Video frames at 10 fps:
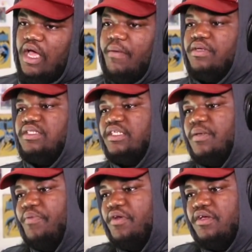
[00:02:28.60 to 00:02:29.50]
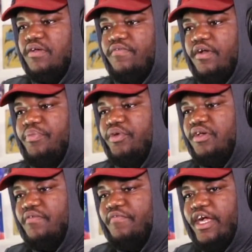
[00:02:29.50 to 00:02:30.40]
I must say it's a pretty good
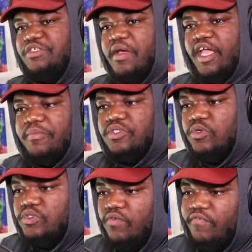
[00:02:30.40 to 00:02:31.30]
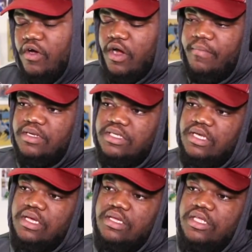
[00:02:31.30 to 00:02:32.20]
flashback episode so far. I must
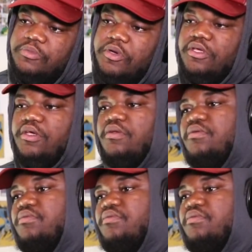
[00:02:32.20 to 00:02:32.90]
say it's pretty good.